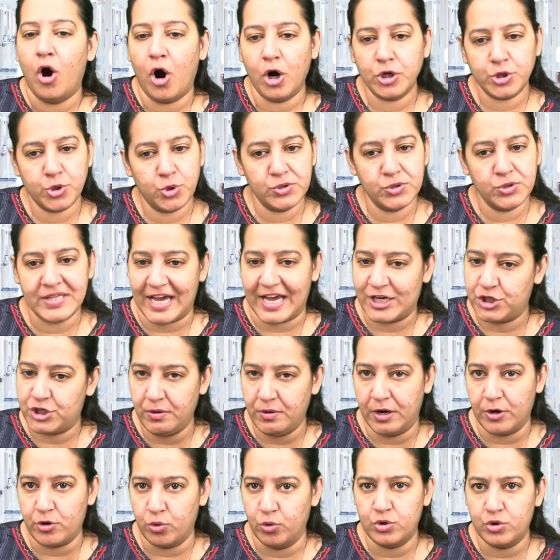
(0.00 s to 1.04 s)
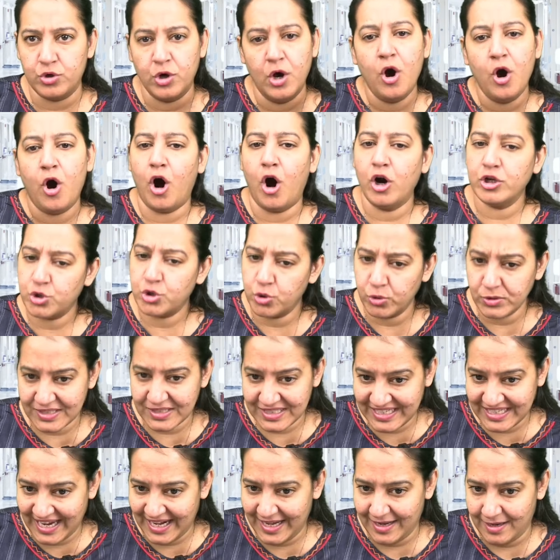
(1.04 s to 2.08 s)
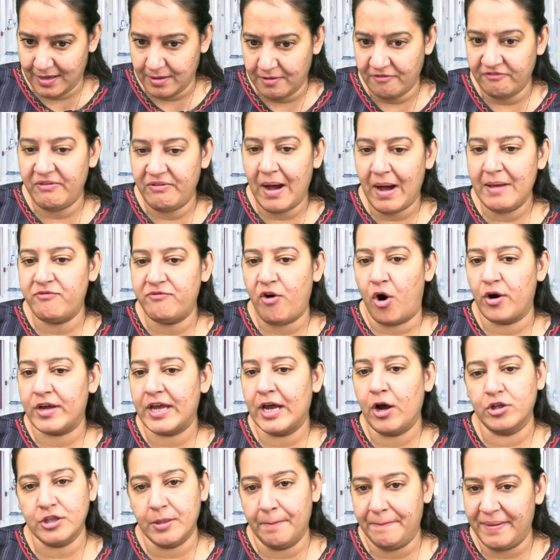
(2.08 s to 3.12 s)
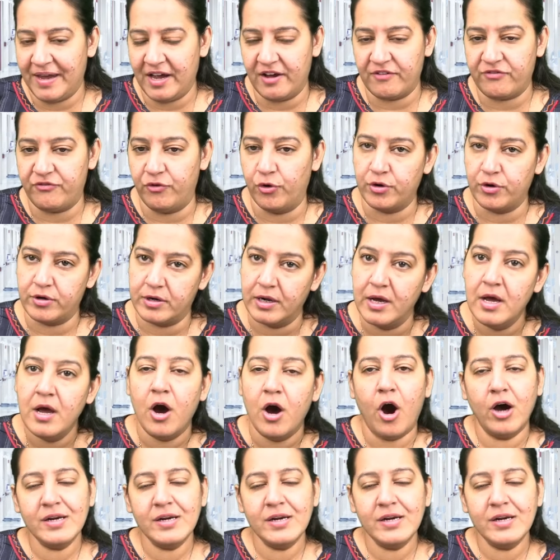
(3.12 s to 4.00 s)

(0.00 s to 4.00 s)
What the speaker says: or through sexual route, or through skin by walking on the barefoot,